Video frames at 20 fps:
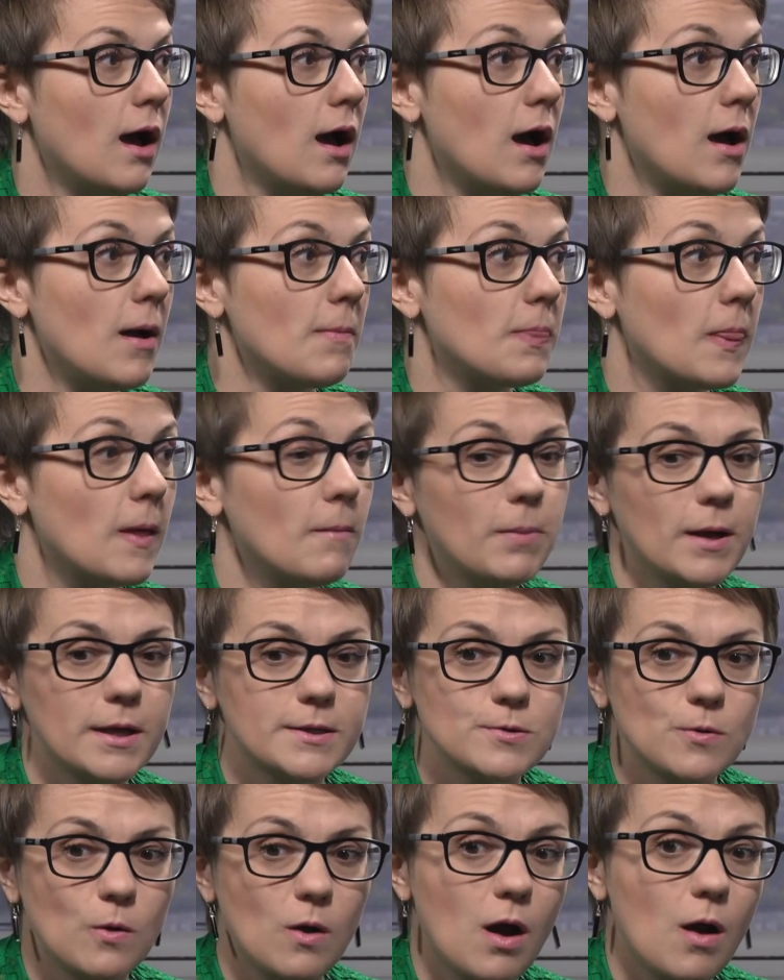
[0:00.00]
Uh,
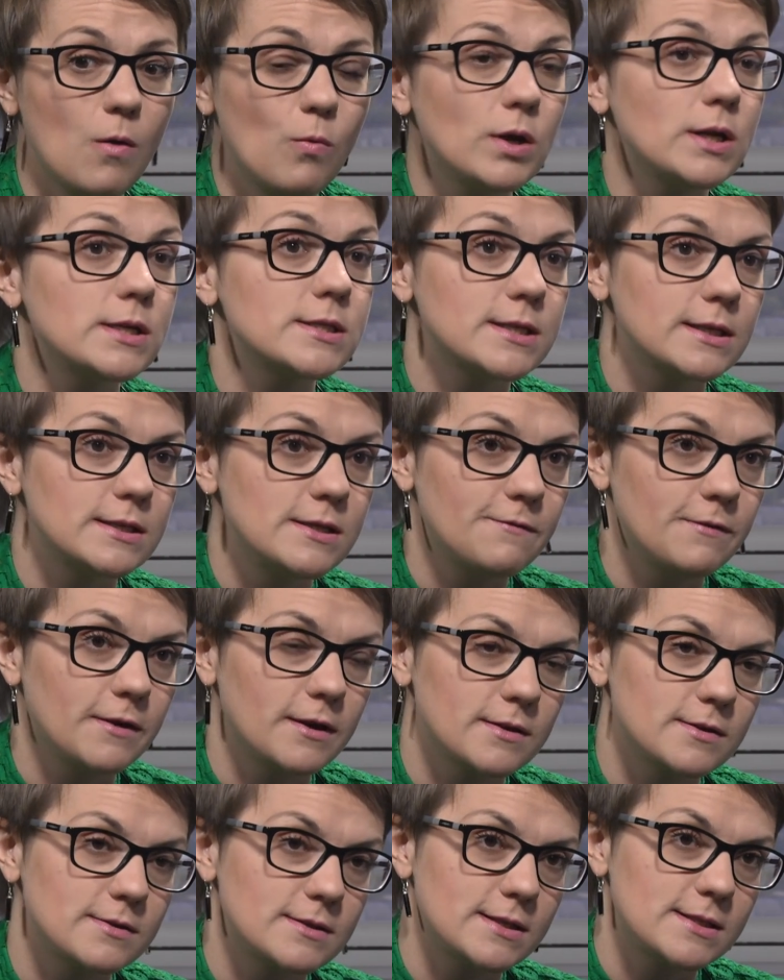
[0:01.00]
but uh, what is
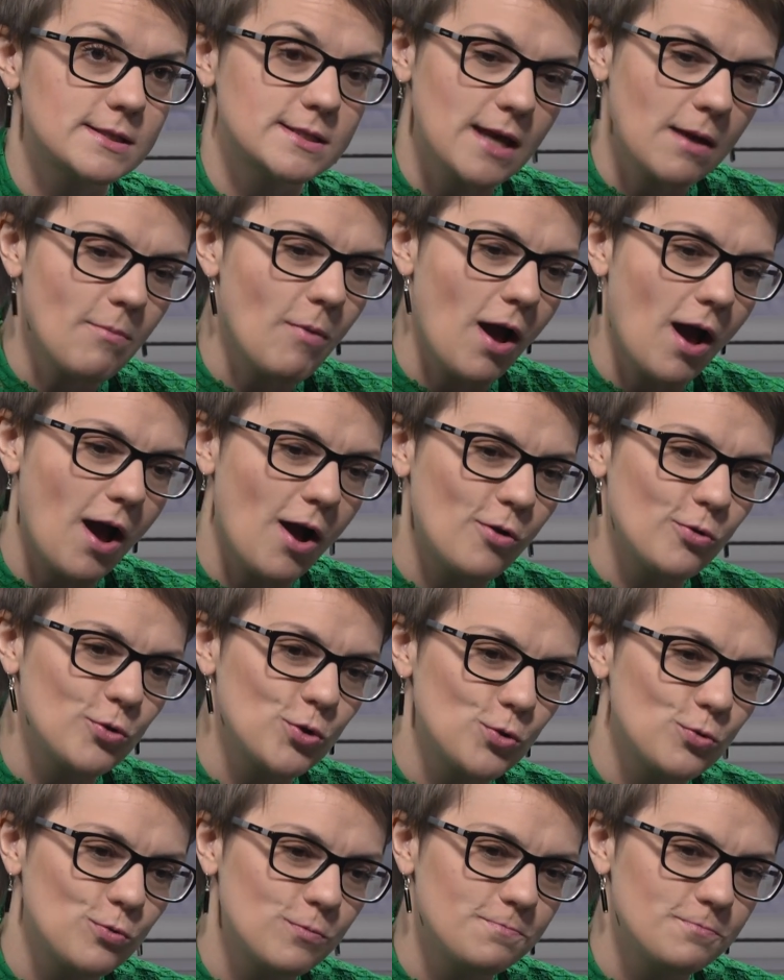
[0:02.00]
significant that somehow
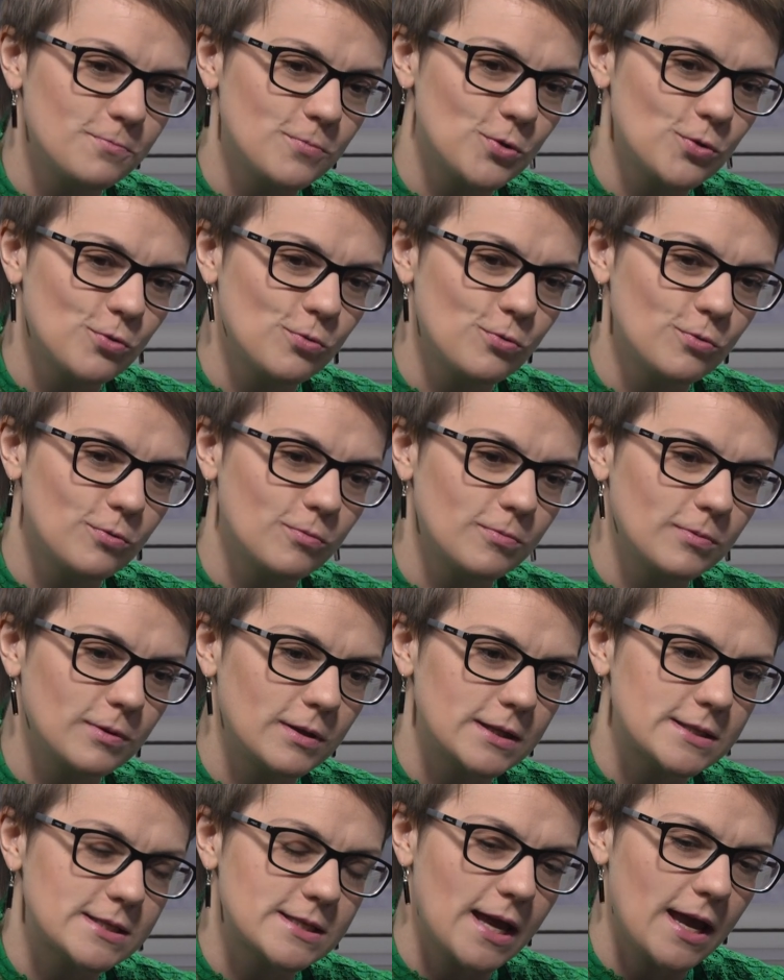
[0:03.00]
you, you
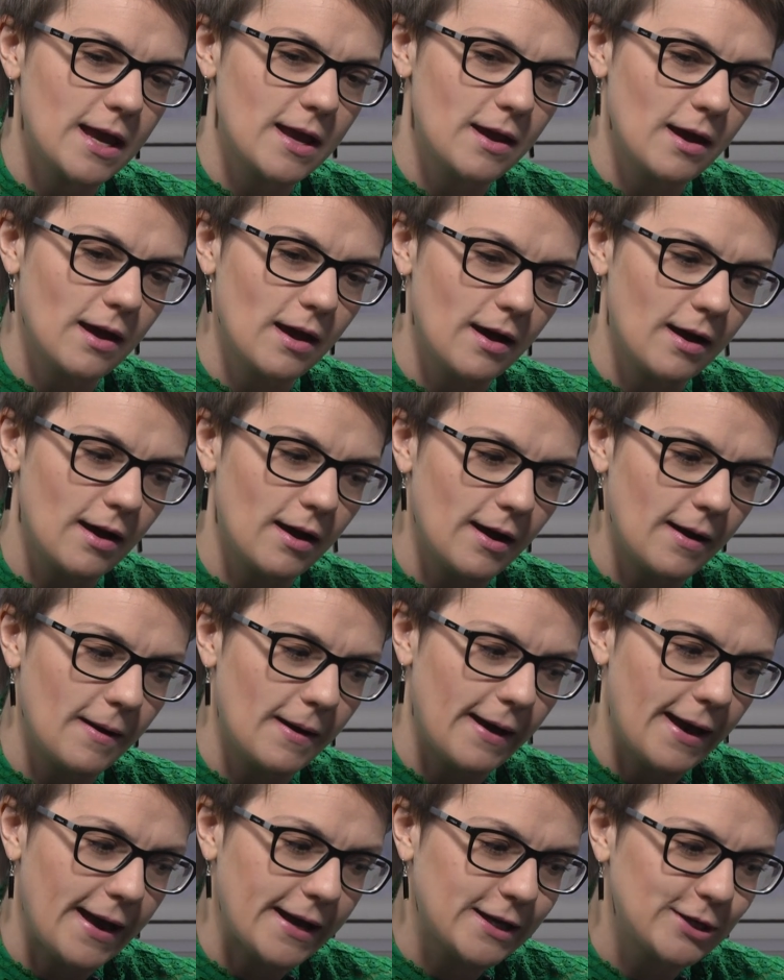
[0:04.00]
let's say,
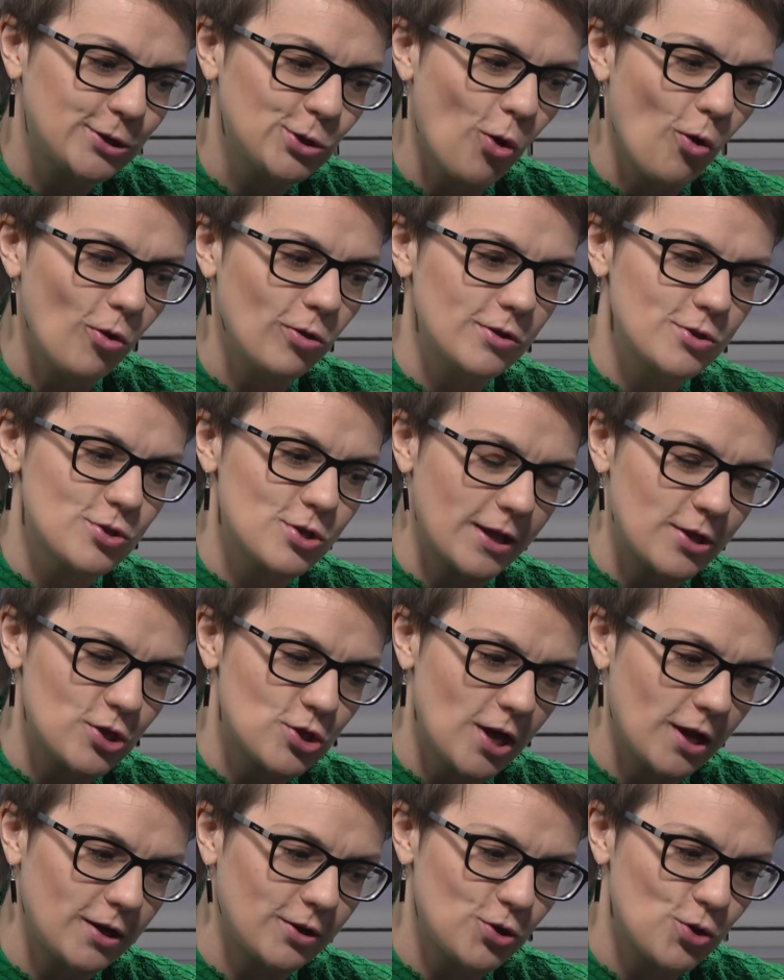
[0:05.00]
uh, acknowledge and
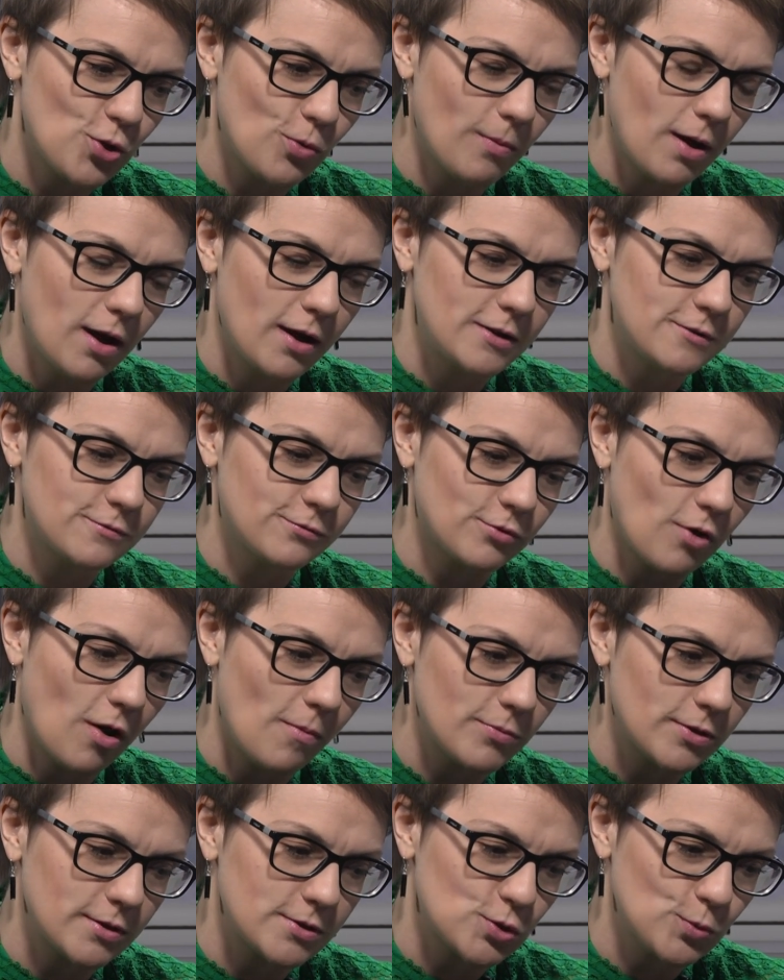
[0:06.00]
change your mind
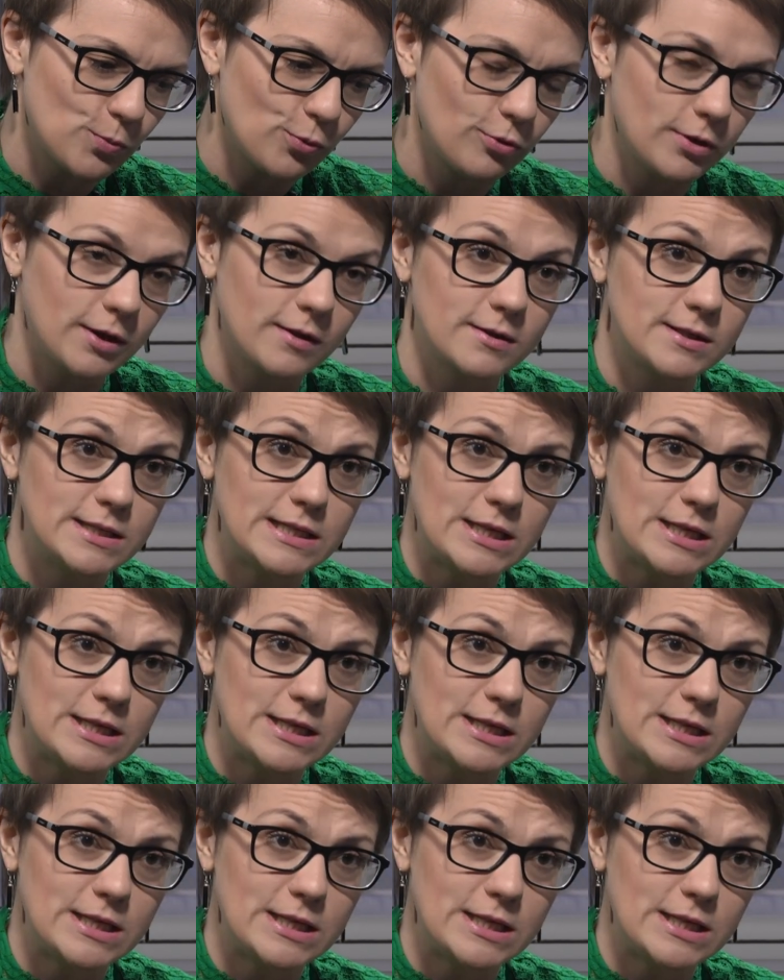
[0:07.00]
from the supporting the